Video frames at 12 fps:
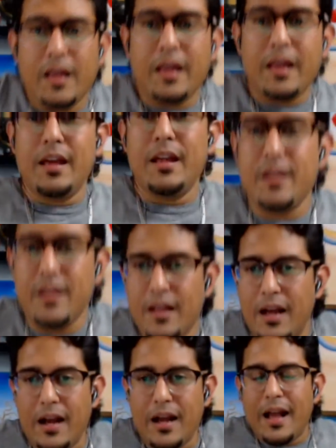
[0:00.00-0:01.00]
And
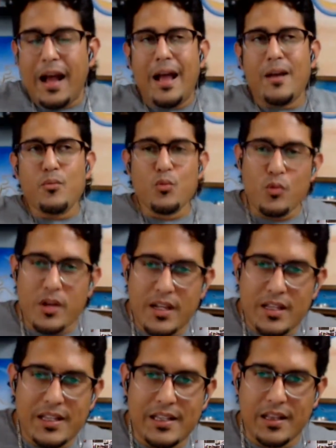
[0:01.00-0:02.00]
I
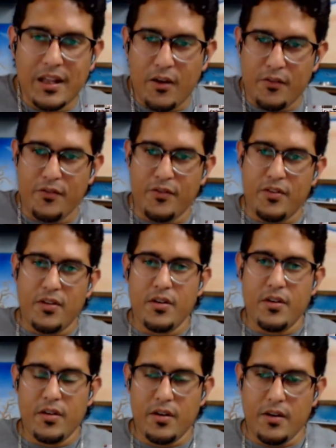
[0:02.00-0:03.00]
really love
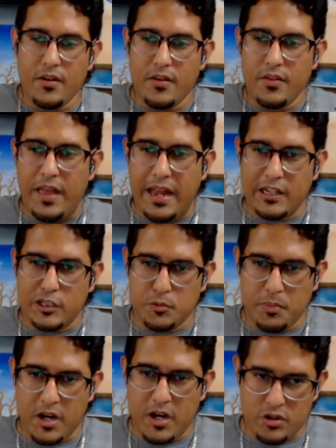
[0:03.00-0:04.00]
that
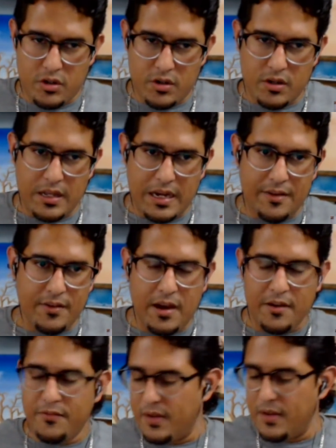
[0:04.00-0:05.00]
expression. And
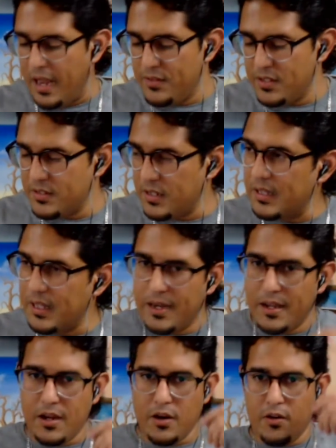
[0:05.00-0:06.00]
I have this
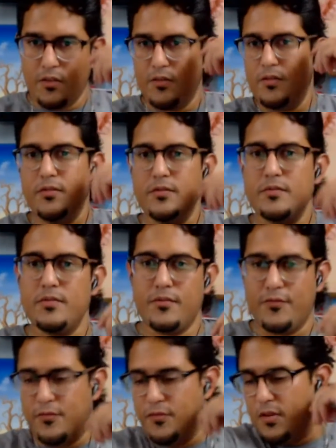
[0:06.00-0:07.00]
highlighted here
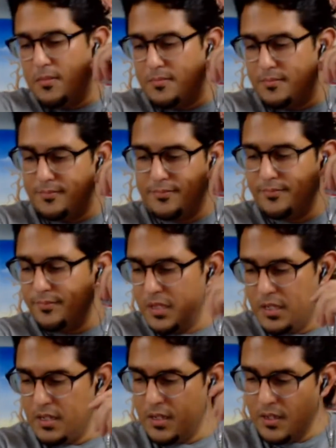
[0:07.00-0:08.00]
from,
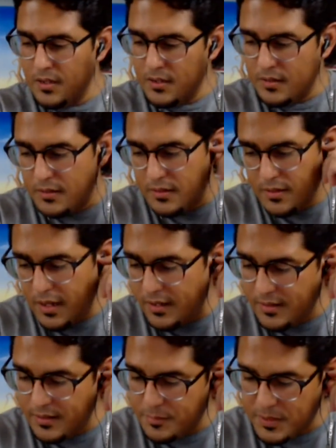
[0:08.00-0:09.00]

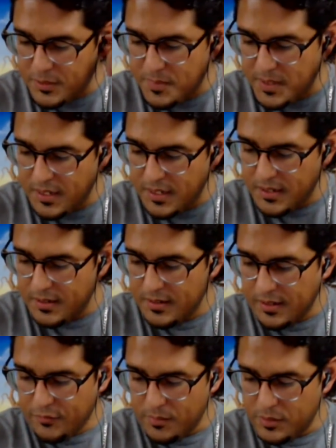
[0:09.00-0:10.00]
God, this must be
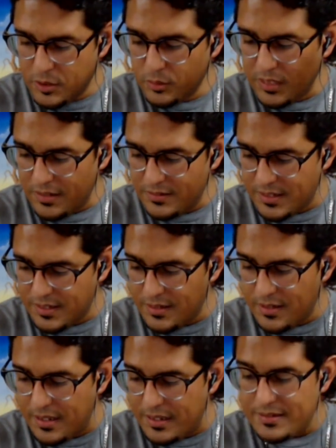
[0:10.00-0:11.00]
like from
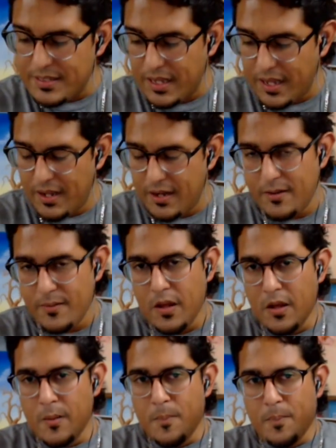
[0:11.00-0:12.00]
2010,
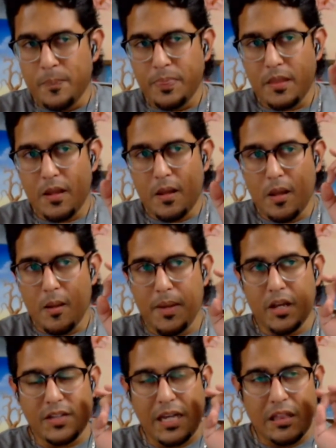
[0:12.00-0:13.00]

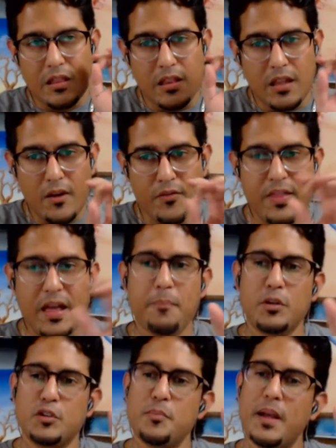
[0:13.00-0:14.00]
because I love that
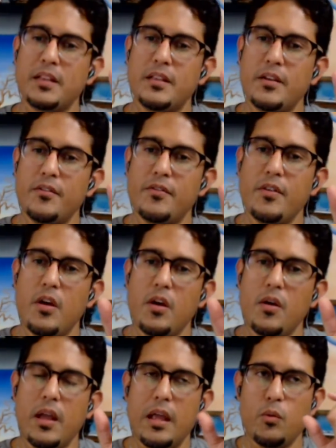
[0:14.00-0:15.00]
perspective
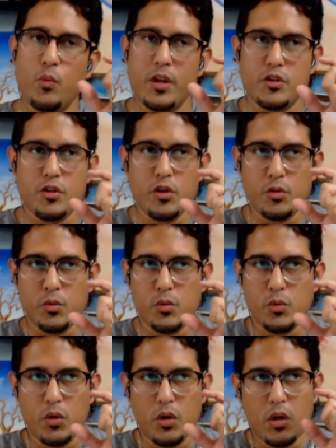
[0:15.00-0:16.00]
in which you